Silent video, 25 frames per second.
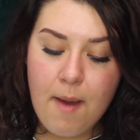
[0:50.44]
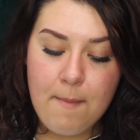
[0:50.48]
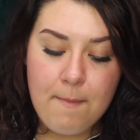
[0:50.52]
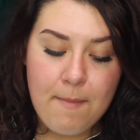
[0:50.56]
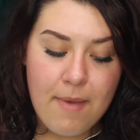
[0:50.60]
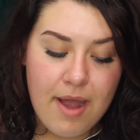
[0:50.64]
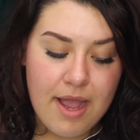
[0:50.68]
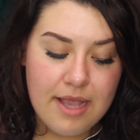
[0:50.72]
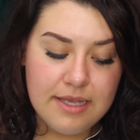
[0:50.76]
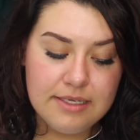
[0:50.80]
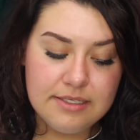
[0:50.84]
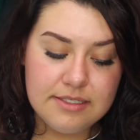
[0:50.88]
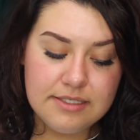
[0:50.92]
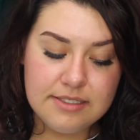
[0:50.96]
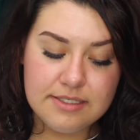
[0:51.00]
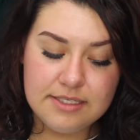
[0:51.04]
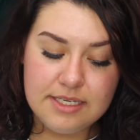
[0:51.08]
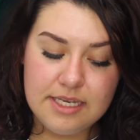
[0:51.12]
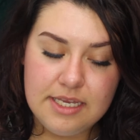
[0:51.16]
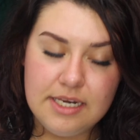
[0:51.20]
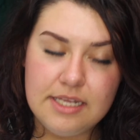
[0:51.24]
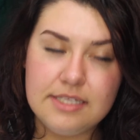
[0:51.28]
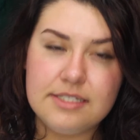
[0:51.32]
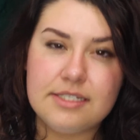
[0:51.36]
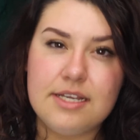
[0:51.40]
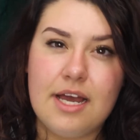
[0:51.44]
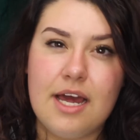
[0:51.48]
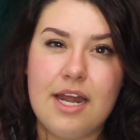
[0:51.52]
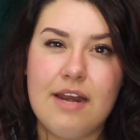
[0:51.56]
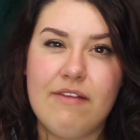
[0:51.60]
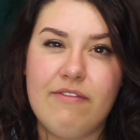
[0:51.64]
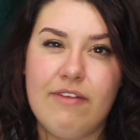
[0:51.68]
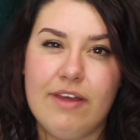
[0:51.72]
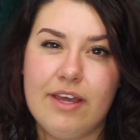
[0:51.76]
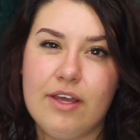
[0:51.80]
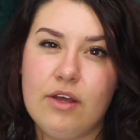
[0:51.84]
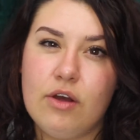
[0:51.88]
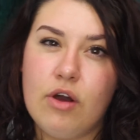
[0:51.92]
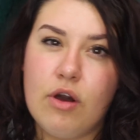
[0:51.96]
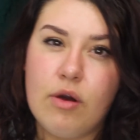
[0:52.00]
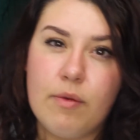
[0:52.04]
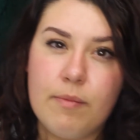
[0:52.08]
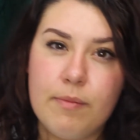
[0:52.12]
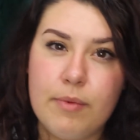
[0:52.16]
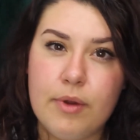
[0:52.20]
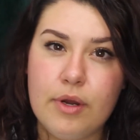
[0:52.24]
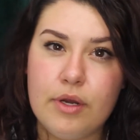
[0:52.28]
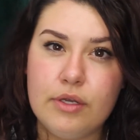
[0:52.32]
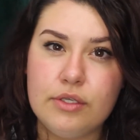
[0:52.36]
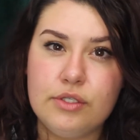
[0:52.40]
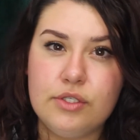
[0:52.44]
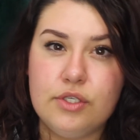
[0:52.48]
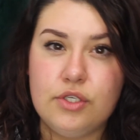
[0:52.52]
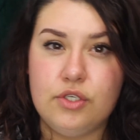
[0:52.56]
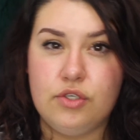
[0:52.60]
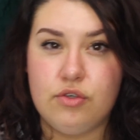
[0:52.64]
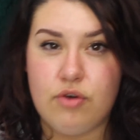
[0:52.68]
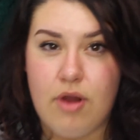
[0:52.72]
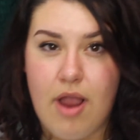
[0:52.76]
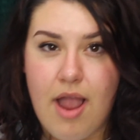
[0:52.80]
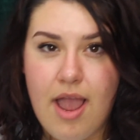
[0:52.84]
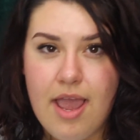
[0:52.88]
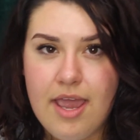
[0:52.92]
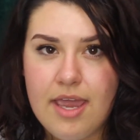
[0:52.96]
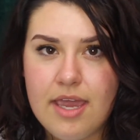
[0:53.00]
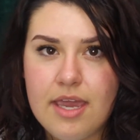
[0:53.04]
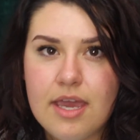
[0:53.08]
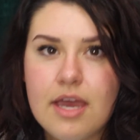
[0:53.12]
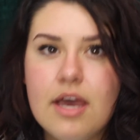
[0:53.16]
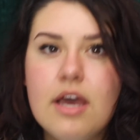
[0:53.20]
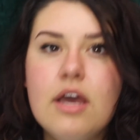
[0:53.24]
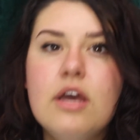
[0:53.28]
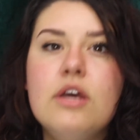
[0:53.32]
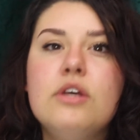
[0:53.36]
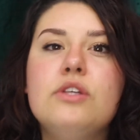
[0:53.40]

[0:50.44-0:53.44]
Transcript: my skin is kind of like combo to dry,